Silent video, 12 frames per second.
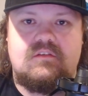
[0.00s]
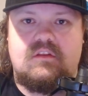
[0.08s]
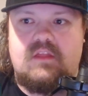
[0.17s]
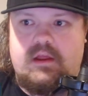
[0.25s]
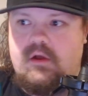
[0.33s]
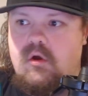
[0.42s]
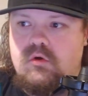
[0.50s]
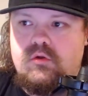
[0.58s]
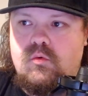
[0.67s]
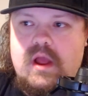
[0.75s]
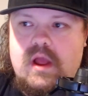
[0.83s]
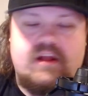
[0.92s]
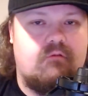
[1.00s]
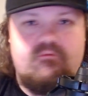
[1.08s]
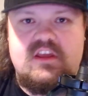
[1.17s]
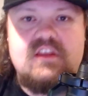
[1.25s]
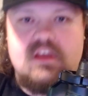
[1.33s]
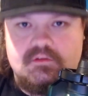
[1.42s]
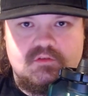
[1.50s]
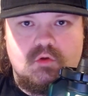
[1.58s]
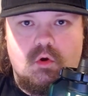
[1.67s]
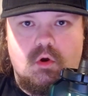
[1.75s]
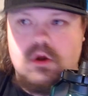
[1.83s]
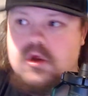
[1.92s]
They go to a convenience
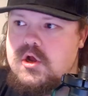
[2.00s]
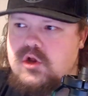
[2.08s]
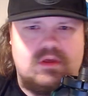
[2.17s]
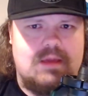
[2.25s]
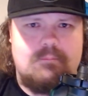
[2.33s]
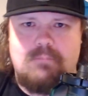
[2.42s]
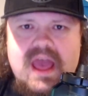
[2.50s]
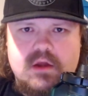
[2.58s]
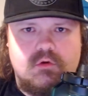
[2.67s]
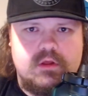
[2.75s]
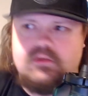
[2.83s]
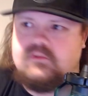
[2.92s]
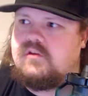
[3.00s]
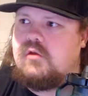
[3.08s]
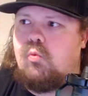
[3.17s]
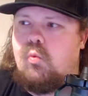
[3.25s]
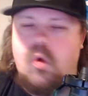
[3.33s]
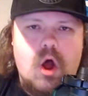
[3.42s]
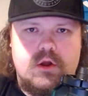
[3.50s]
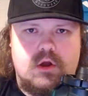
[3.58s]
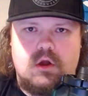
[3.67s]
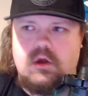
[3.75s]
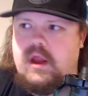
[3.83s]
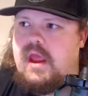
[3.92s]
store to get batteries and
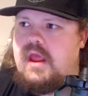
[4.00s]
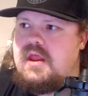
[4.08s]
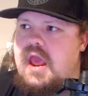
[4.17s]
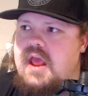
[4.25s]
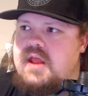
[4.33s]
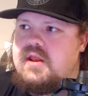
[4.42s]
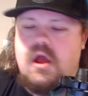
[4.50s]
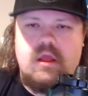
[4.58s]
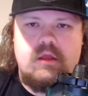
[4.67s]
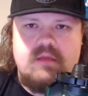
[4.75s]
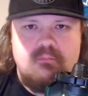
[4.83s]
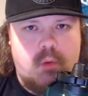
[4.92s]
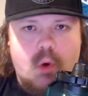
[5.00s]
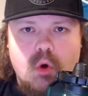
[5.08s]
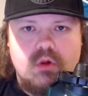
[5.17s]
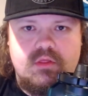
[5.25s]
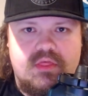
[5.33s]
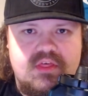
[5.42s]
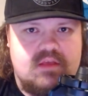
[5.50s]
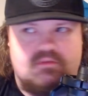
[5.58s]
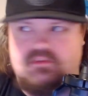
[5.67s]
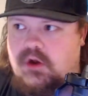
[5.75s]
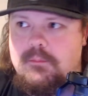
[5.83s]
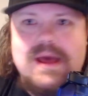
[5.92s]
water and important things,
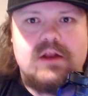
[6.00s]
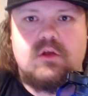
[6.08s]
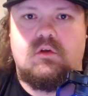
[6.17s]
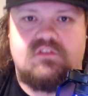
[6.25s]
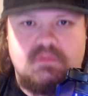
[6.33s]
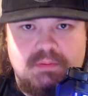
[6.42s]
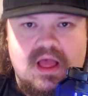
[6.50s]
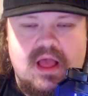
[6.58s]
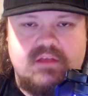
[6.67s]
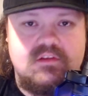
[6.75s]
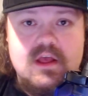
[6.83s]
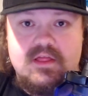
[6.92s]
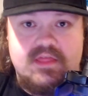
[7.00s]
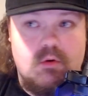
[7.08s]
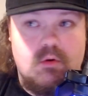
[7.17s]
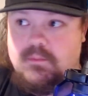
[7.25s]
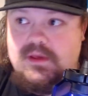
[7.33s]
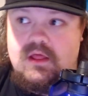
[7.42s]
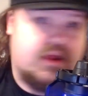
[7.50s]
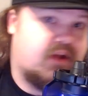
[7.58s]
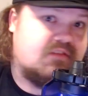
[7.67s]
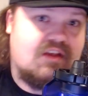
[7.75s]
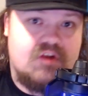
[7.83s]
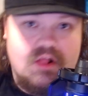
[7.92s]
medical supplies that would be at like a
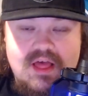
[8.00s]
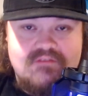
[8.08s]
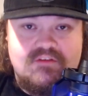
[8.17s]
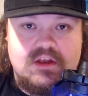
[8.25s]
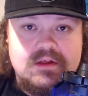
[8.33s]
7-Eleven.